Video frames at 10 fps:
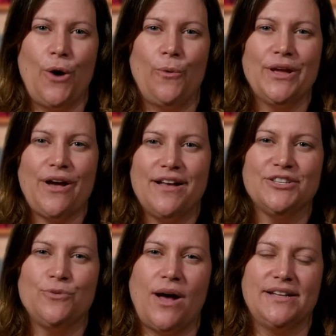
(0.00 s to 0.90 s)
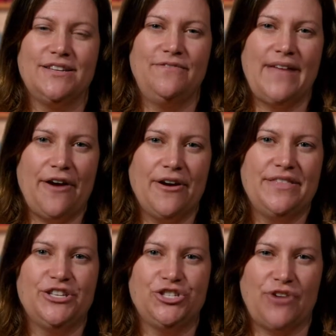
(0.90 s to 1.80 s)
We also want to vary
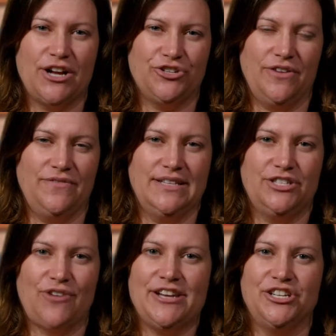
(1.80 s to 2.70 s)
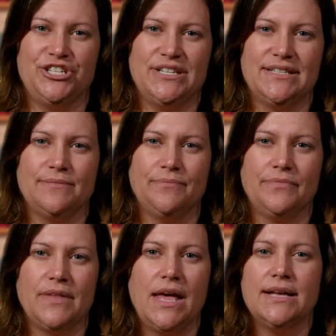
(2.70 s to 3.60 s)
the structure of these strategies.
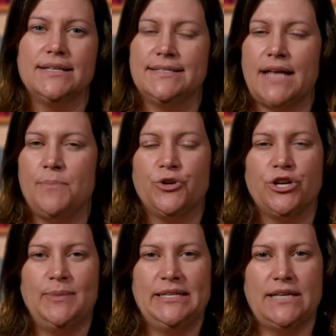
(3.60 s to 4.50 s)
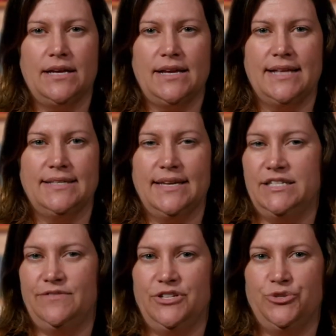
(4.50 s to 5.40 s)
Some could be done as
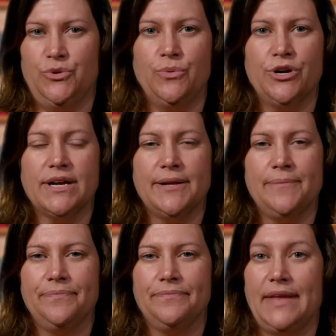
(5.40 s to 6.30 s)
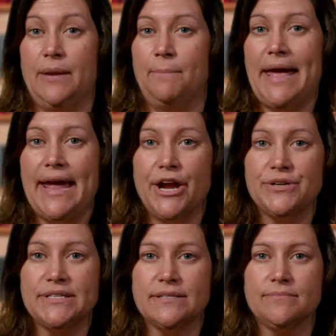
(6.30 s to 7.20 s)
individual work, in
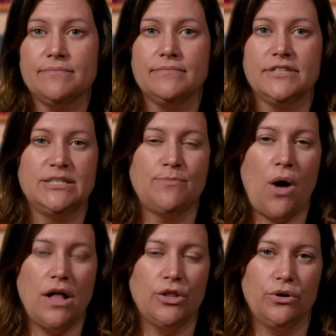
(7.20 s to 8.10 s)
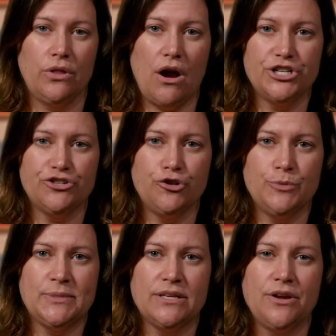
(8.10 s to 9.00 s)
pairs, small or large
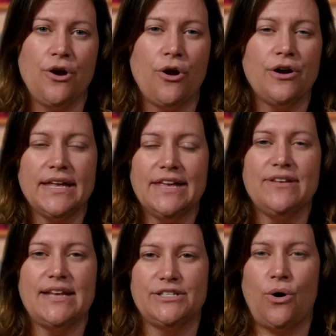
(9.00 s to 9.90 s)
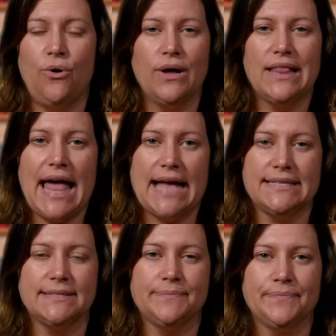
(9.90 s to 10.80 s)
groups, or even as a whole class.